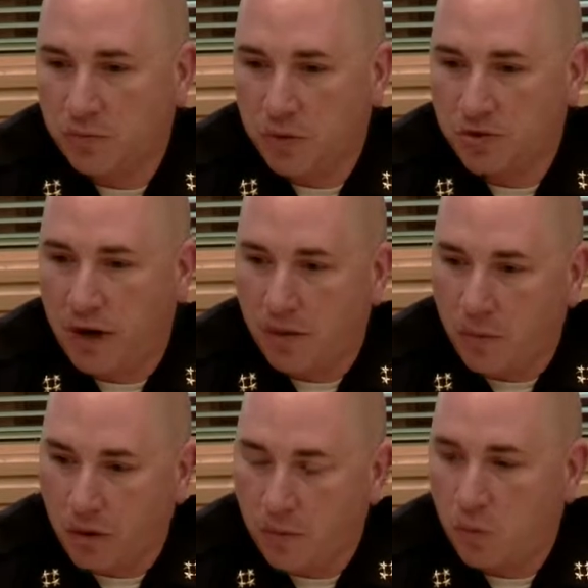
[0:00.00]
try to
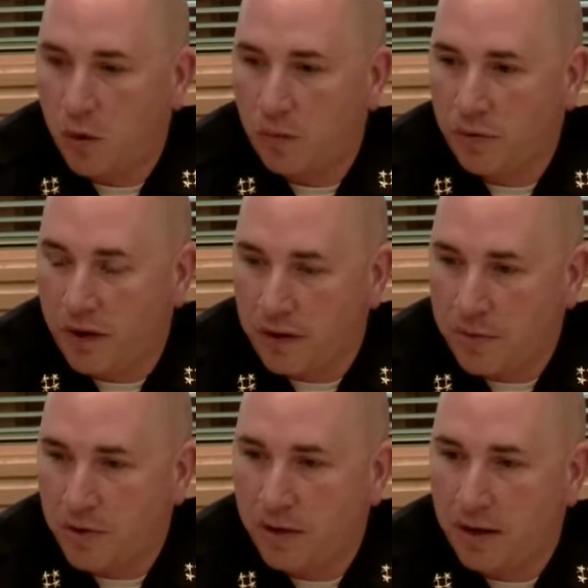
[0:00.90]
work with our
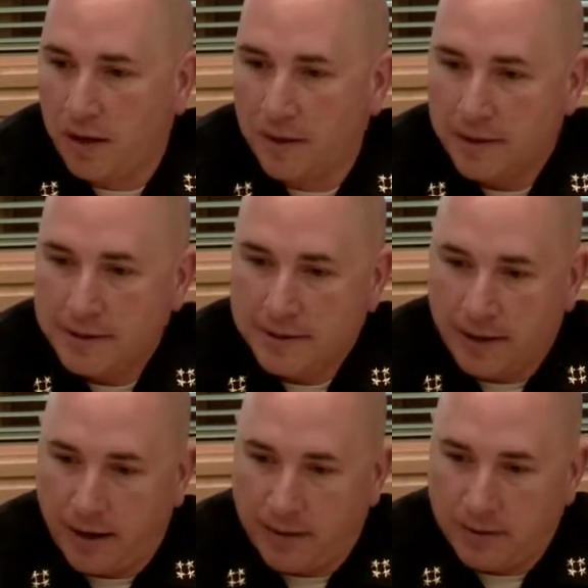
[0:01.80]
community
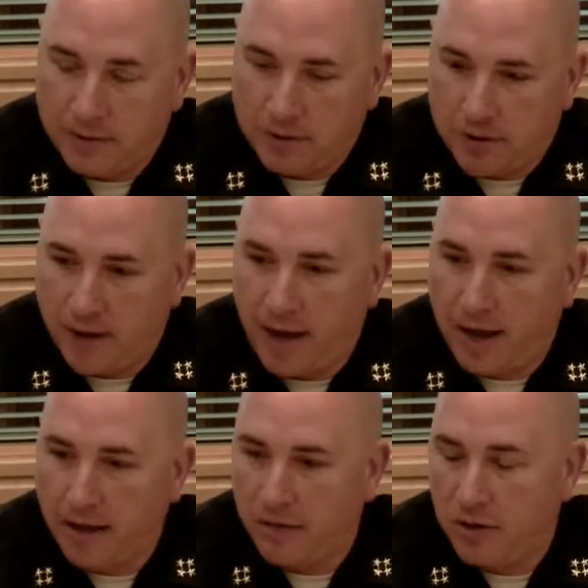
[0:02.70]
and turn a
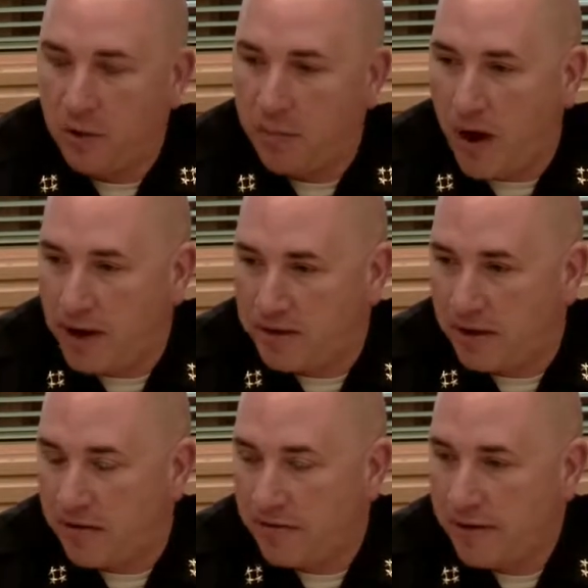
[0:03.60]
negative into a
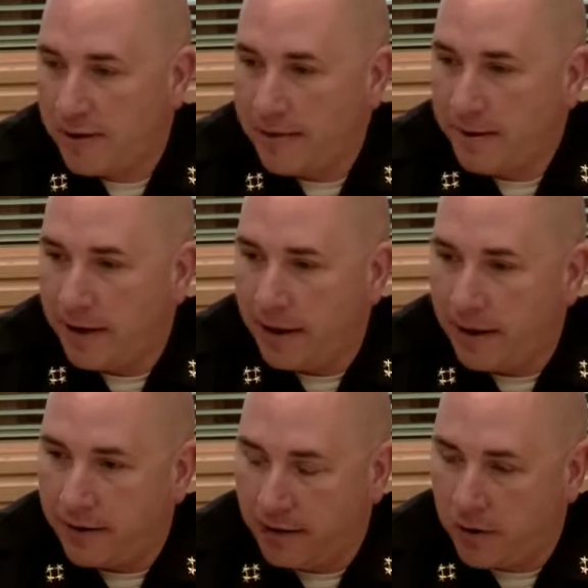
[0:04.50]
positive,
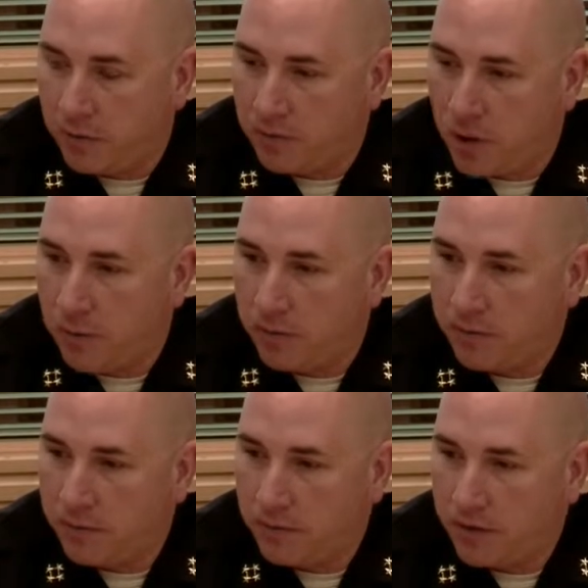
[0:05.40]
and don't
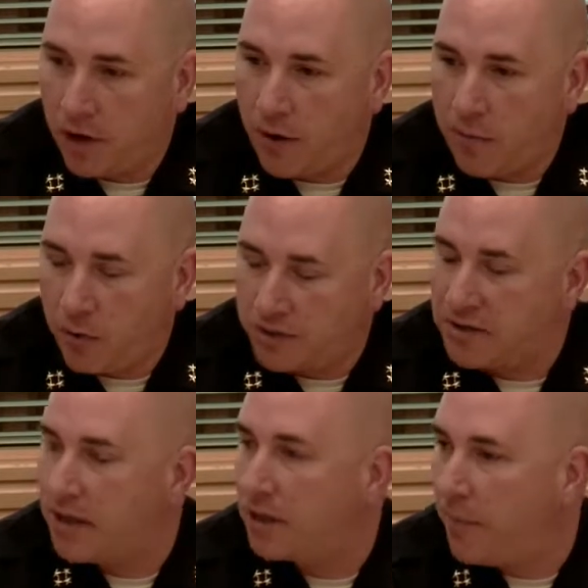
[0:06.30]
let our
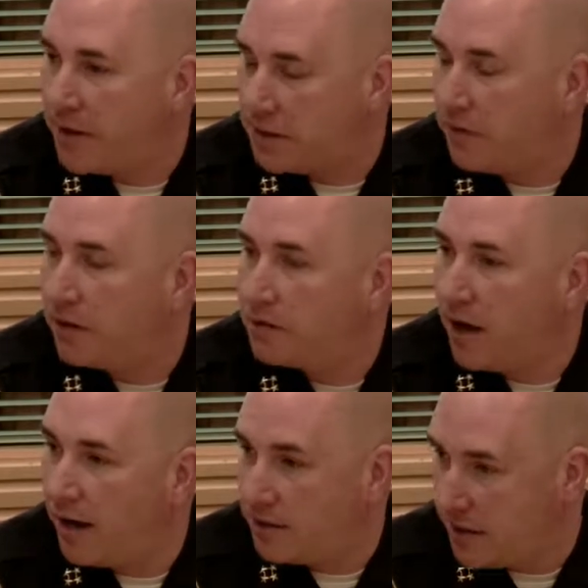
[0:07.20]
emotions get the best of
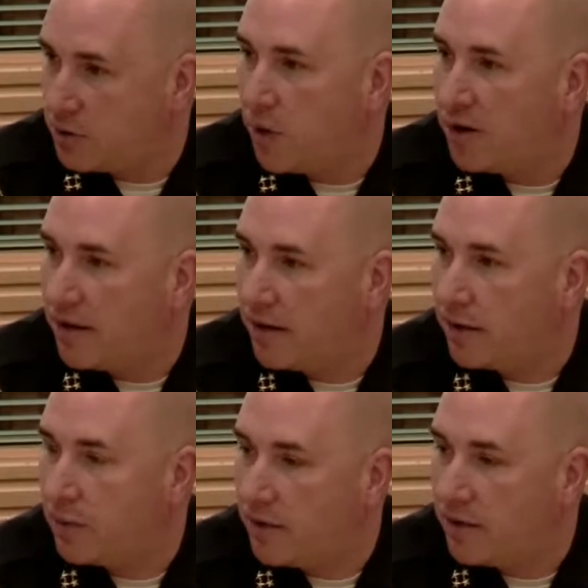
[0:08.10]
us as we're
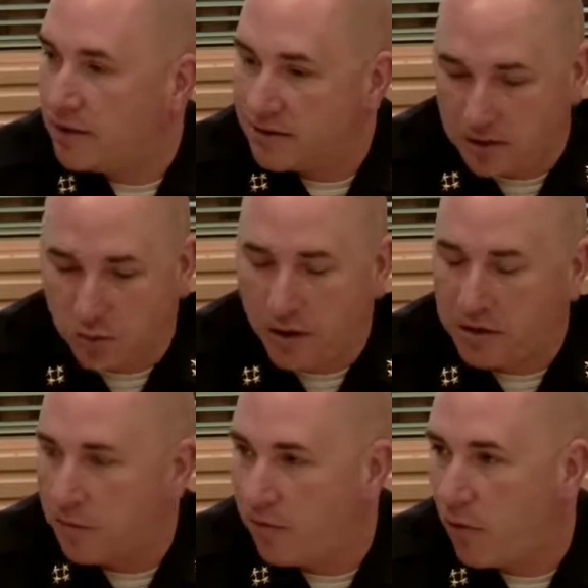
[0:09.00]
dealing with the
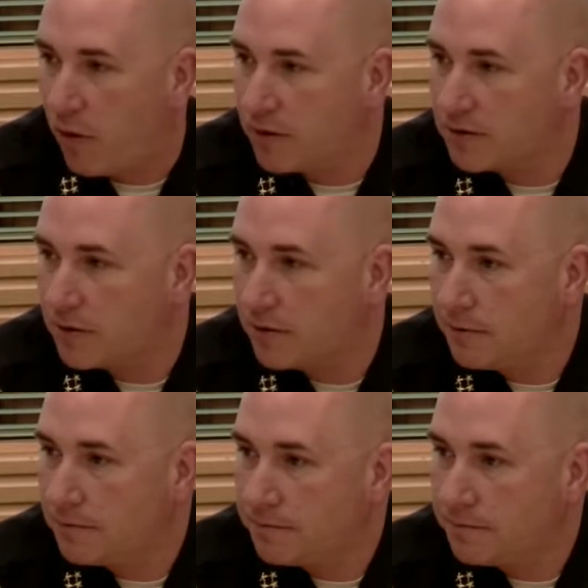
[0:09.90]
situation before us.